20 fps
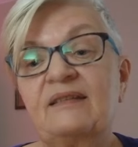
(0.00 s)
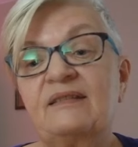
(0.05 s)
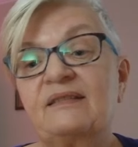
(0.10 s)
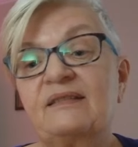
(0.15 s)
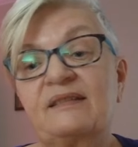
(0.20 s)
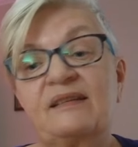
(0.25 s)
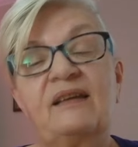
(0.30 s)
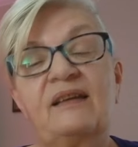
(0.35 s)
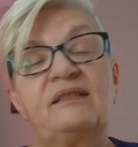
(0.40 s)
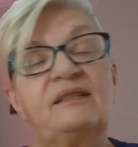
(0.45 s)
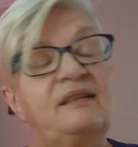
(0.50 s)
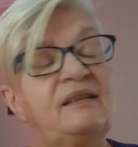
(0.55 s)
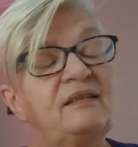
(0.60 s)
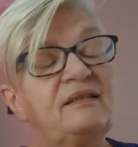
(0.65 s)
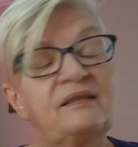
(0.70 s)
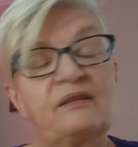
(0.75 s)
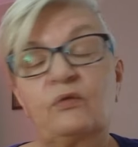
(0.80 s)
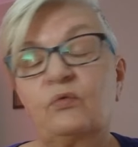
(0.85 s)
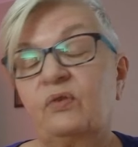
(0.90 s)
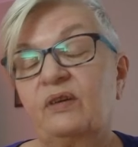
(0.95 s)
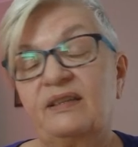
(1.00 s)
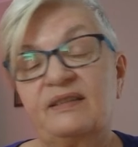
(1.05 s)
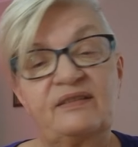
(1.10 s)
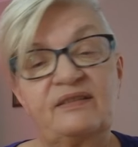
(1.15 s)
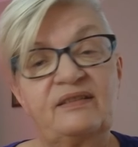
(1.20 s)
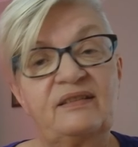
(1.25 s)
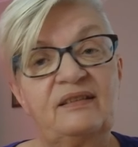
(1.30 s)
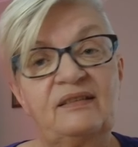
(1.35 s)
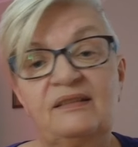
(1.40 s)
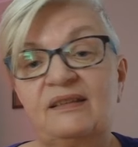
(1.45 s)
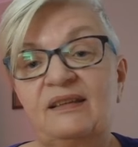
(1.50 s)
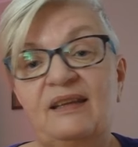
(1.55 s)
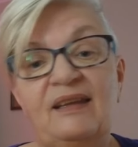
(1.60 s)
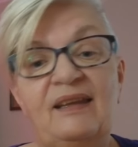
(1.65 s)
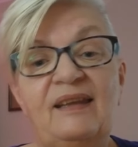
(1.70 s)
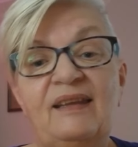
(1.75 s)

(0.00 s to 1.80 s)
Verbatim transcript: I said, this question